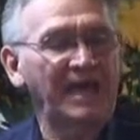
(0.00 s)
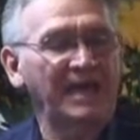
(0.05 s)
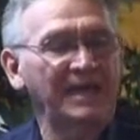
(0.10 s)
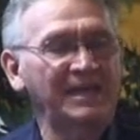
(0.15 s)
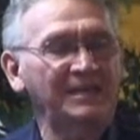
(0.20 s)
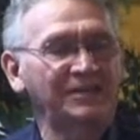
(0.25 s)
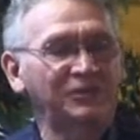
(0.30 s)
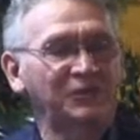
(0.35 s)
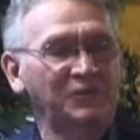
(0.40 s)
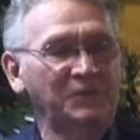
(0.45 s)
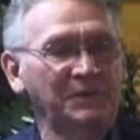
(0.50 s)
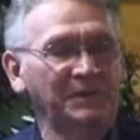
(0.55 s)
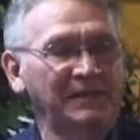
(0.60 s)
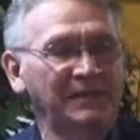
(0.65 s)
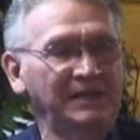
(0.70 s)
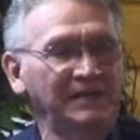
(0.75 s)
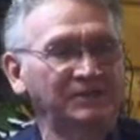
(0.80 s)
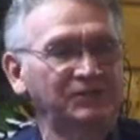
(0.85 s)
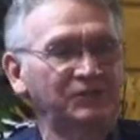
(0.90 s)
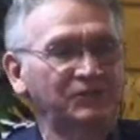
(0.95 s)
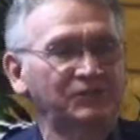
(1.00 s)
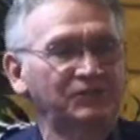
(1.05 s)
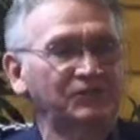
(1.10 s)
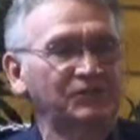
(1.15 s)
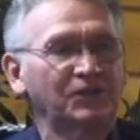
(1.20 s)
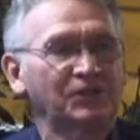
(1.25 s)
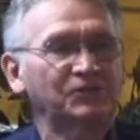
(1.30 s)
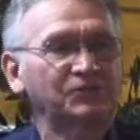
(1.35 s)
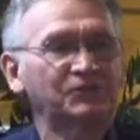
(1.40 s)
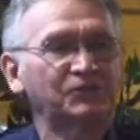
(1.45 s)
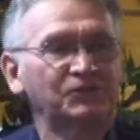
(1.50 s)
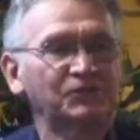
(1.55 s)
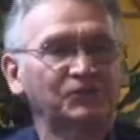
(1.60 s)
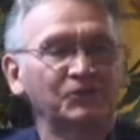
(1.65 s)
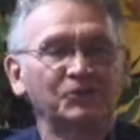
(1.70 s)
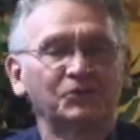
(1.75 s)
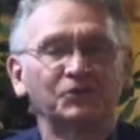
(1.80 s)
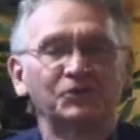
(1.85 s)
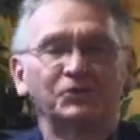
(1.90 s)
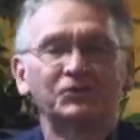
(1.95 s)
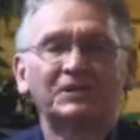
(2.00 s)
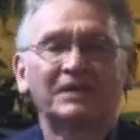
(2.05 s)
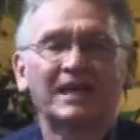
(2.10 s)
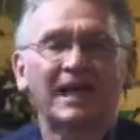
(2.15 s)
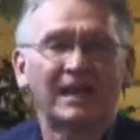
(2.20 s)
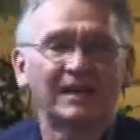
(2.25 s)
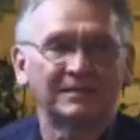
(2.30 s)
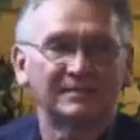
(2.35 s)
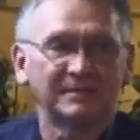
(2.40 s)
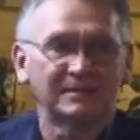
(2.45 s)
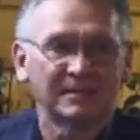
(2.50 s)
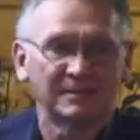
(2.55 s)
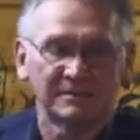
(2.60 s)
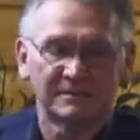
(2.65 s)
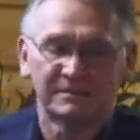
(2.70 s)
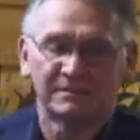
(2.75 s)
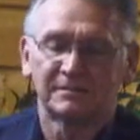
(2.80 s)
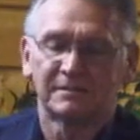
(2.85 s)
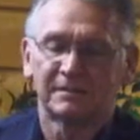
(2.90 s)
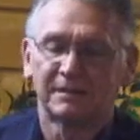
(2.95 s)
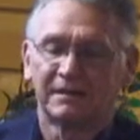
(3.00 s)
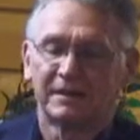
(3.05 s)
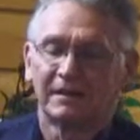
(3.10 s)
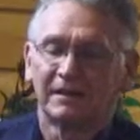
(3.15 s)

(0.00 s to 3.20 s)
aid to religious school cases